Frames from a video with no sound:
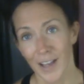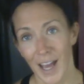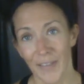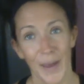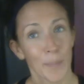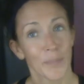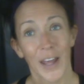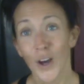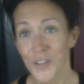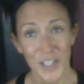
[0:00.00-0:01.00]
And they,
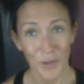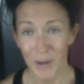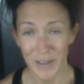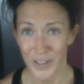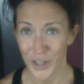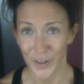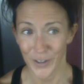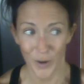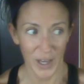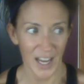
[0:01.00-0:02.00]
they all disagree with each
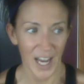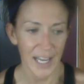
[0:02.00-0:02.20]
other, okay?